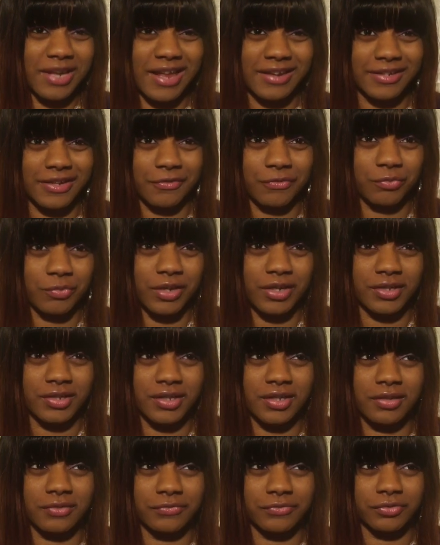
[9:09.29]
but I never really
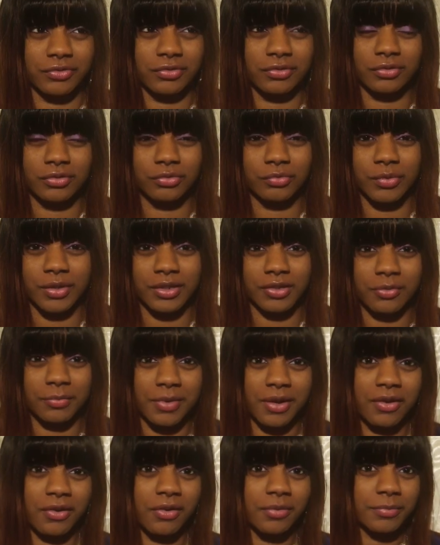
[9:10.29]
did a full glue-in
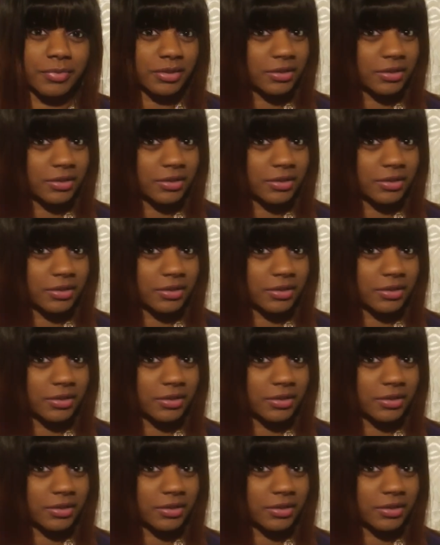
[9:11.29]
on my hair.